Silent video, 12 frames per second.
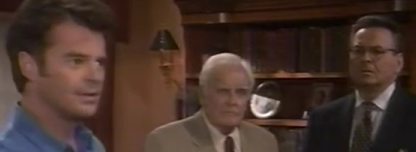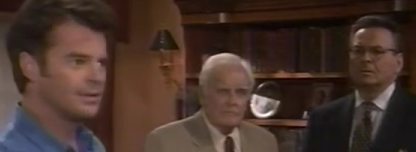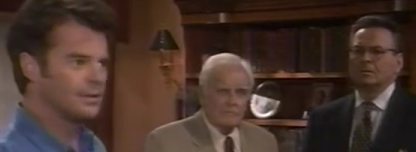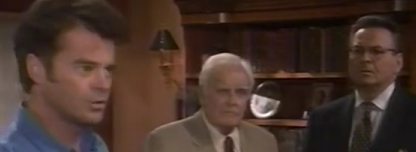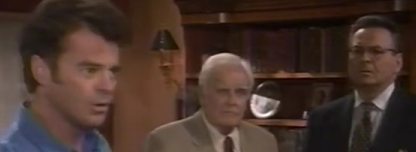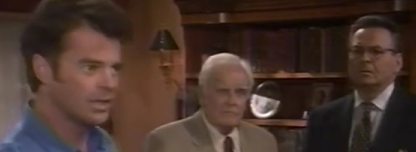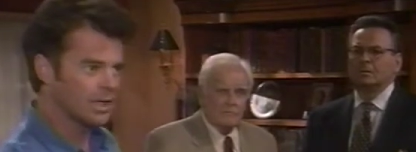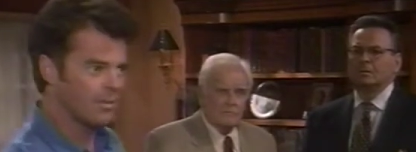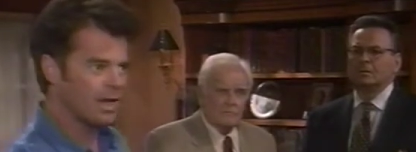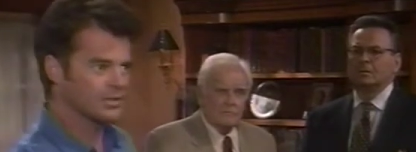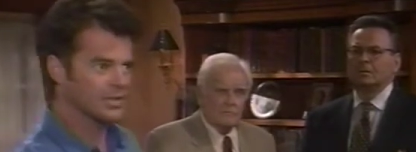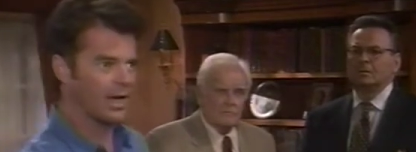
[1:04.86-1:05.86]
Speaker 1: It's going to come
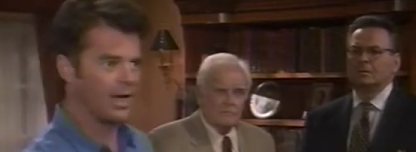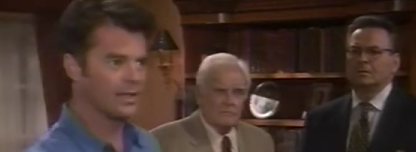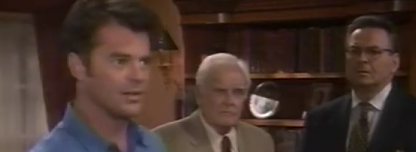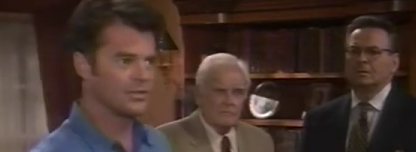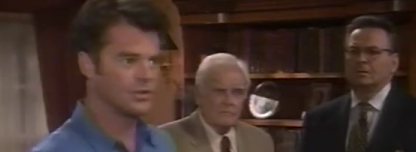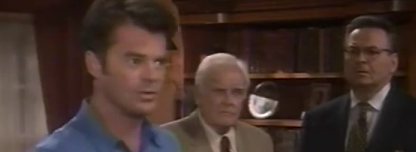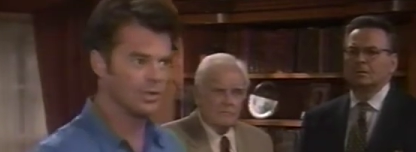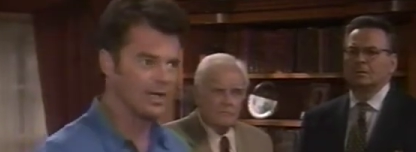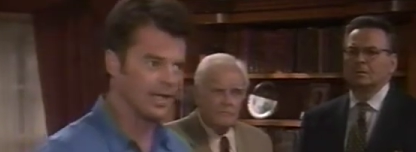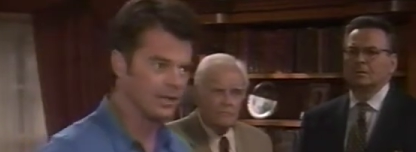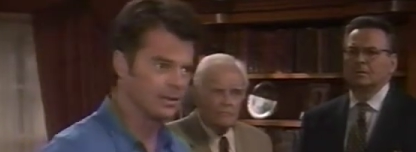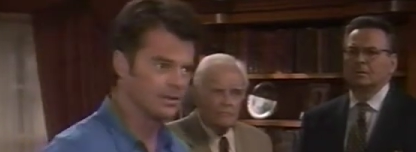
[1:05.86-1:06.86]
out, Skye, sooner or later.